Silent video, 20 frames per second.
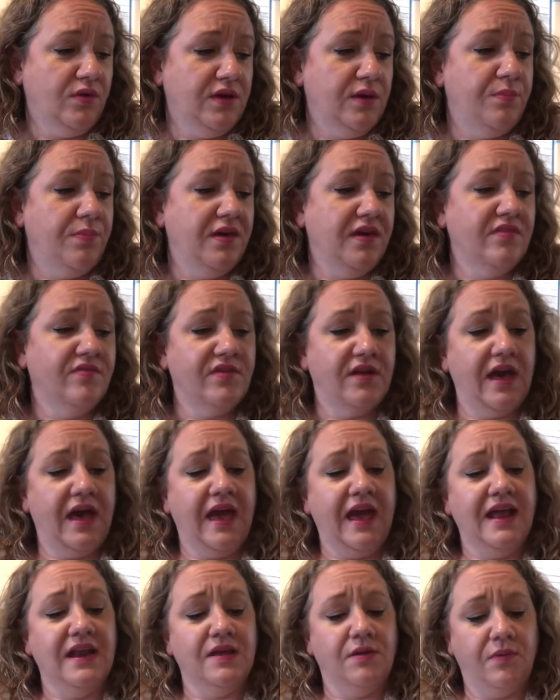you pay for it
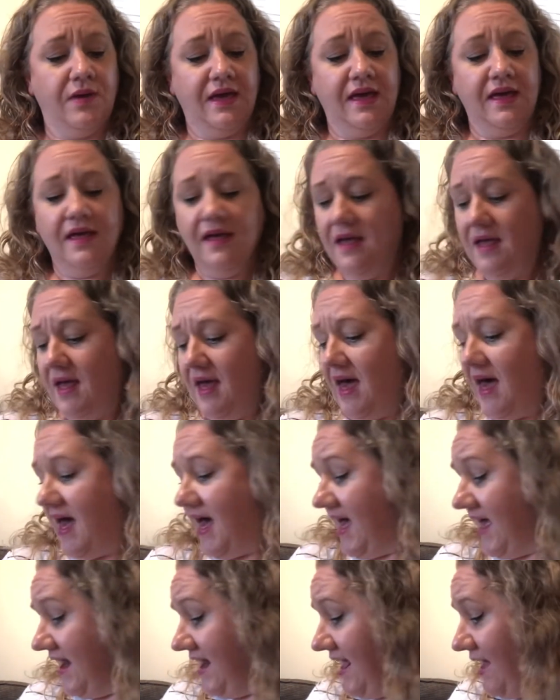anyway.
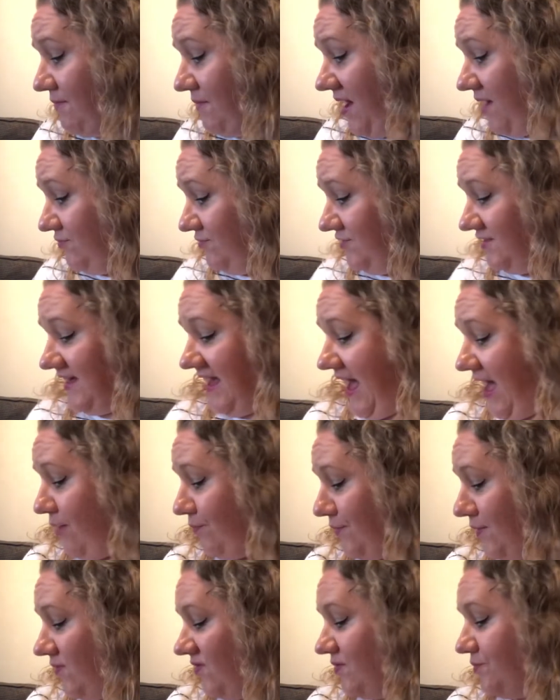And I'm really happy
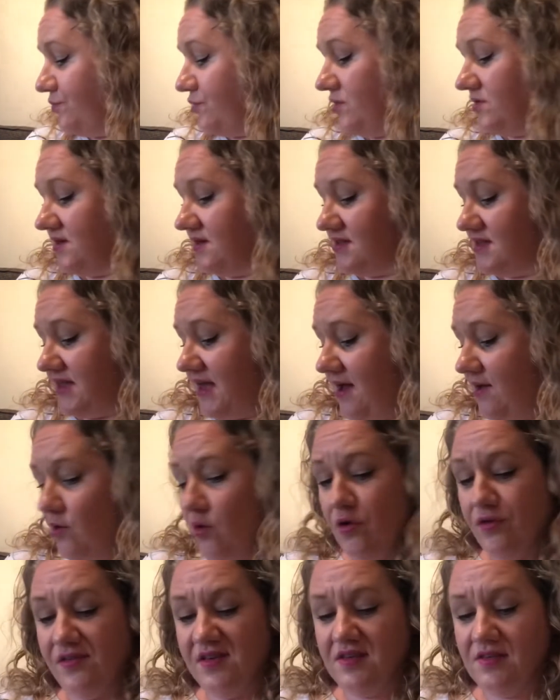with the products that I
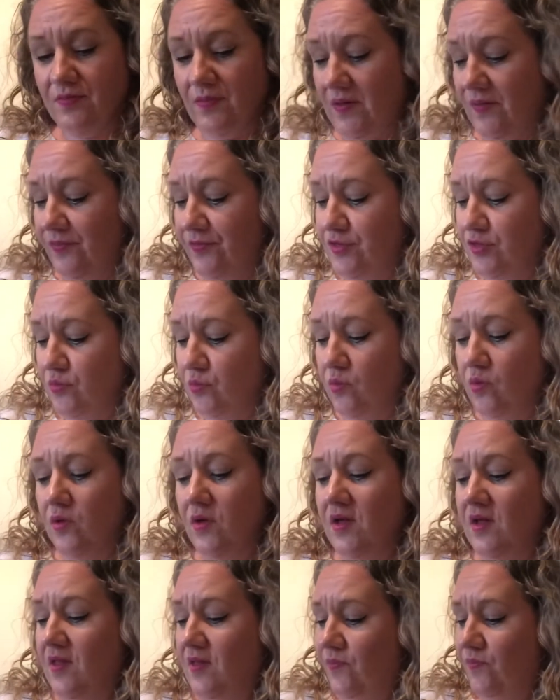got this month. So
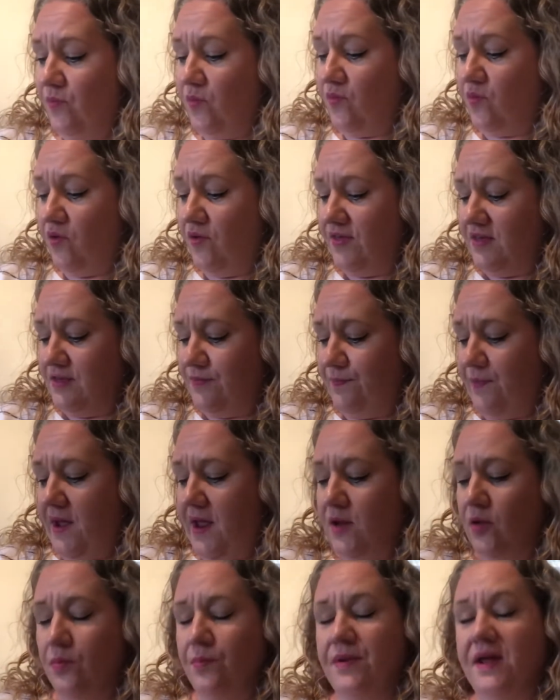we've got this
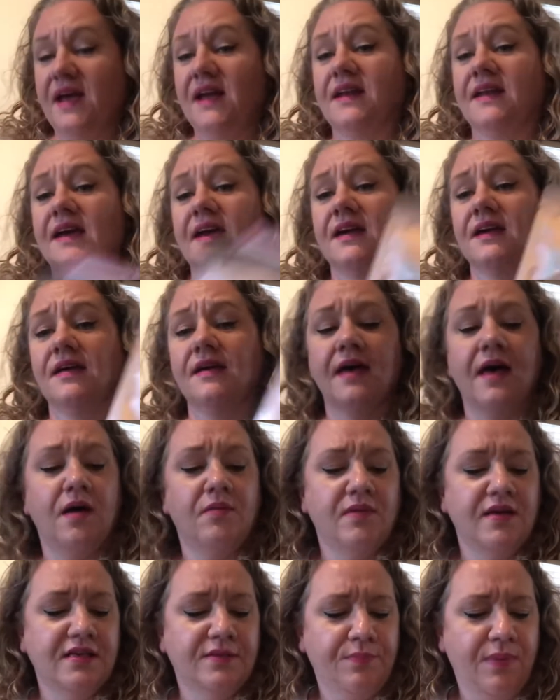Pearl Brightening.
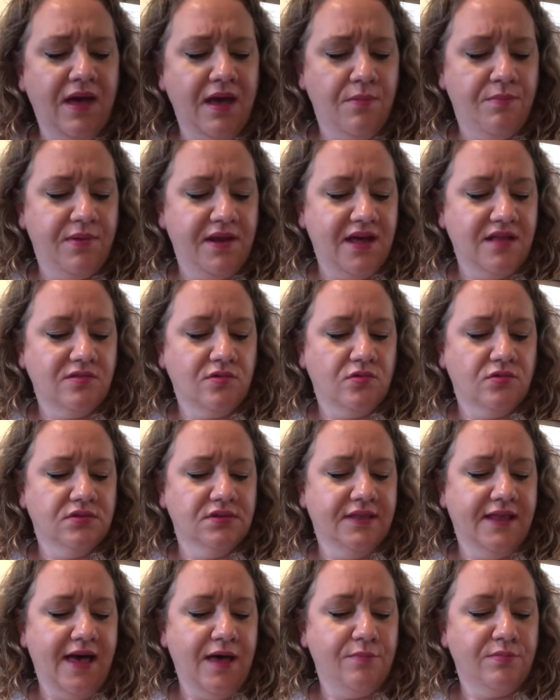It's by a brand called
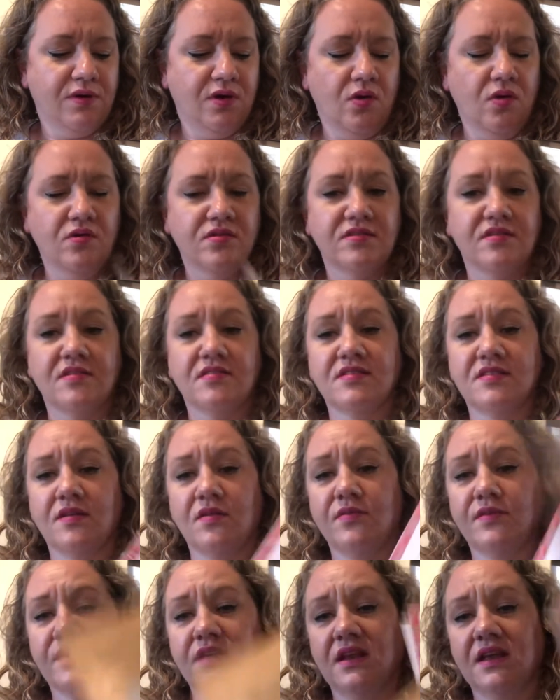Lapcos,
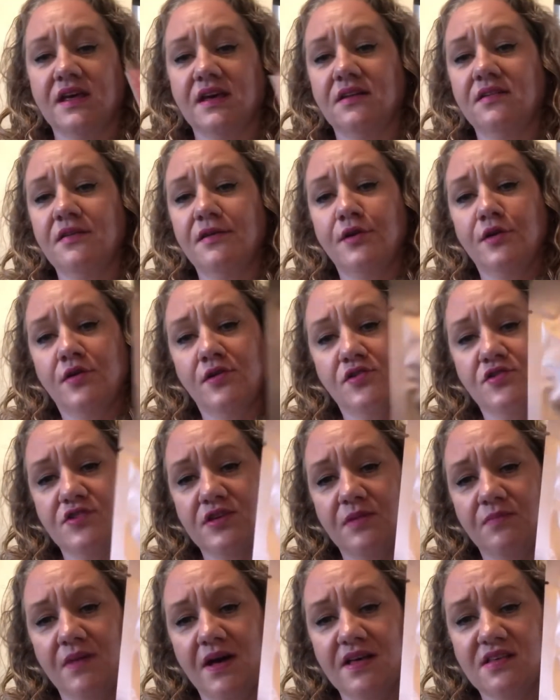South Korean
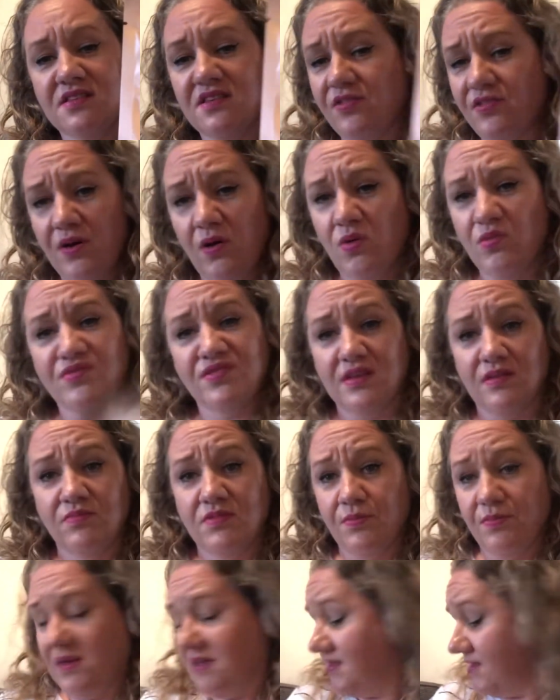sheet mask. They all seem
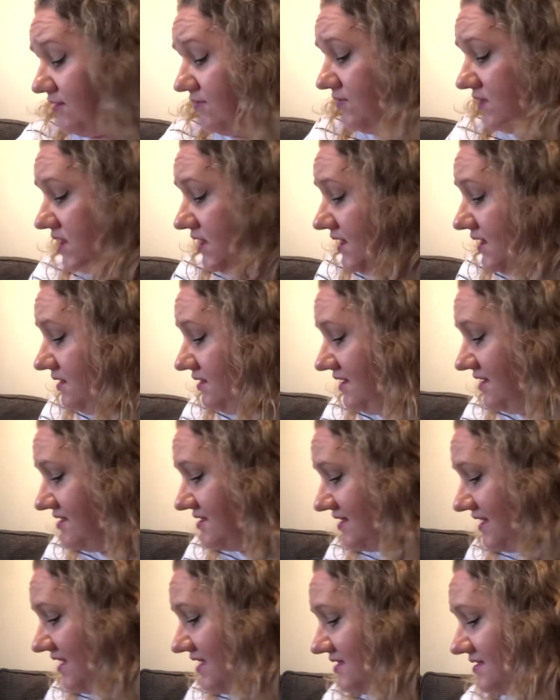to be South Korean these
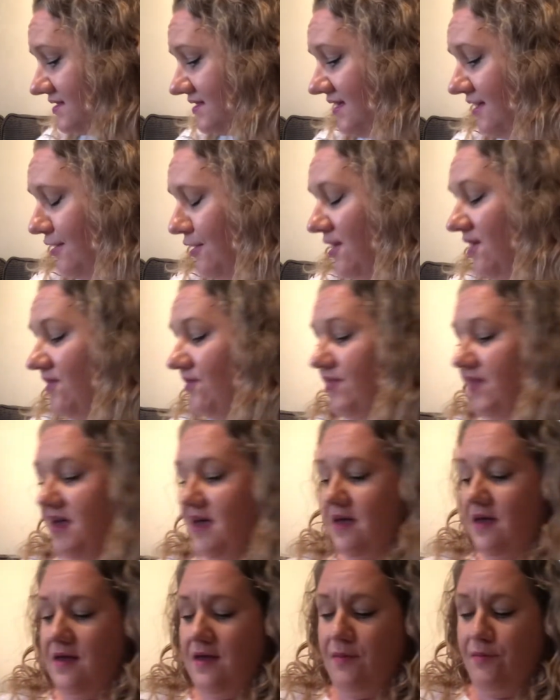days.
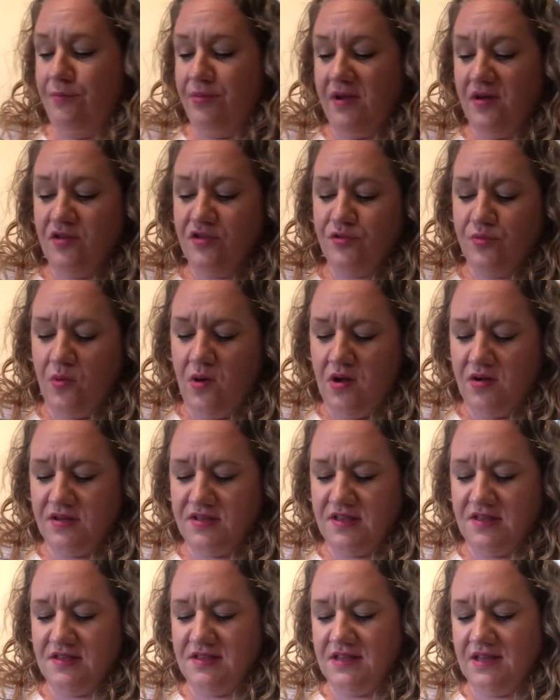The
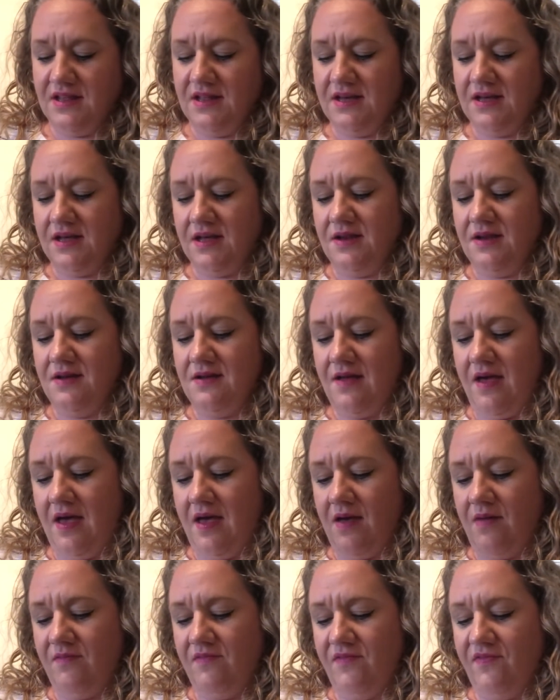Brushworks Silicon
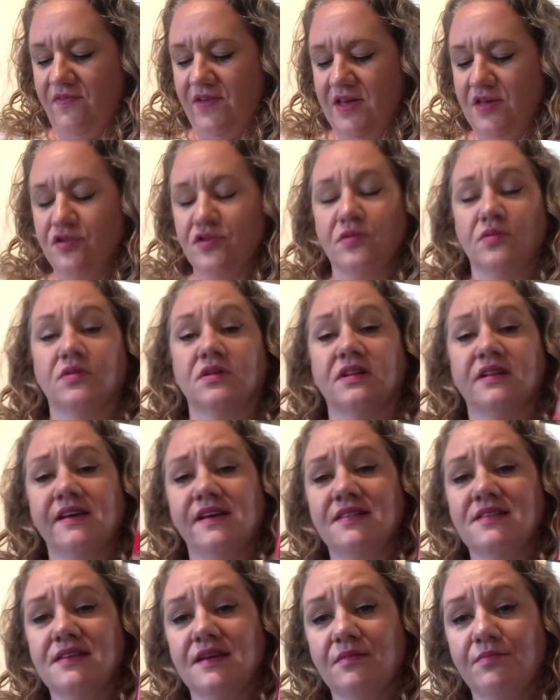Facial
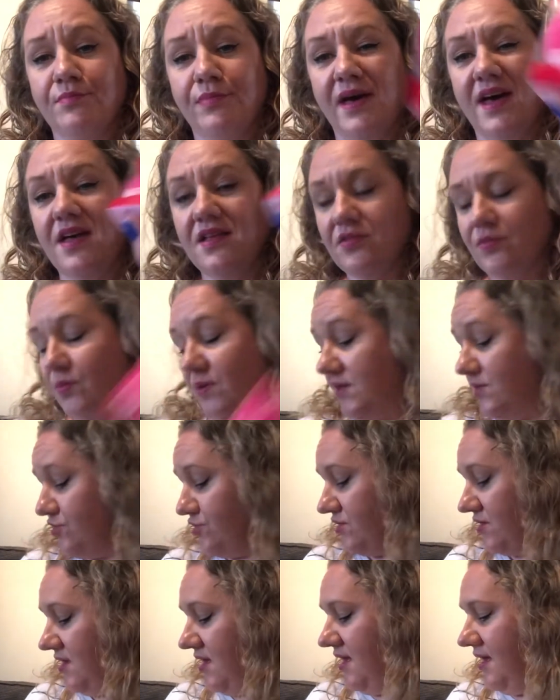Cleansing Pad, which
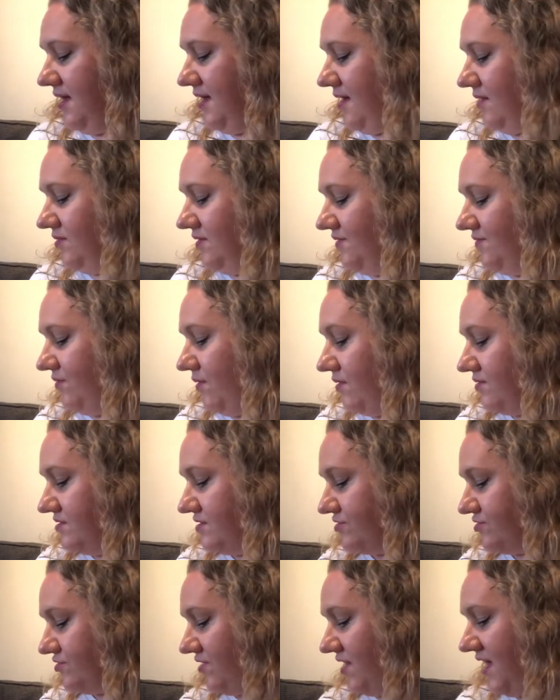I'm looking forward
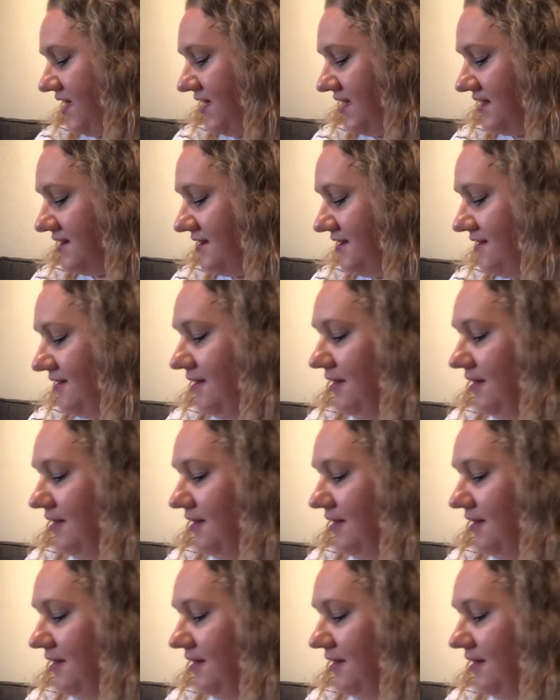to trying.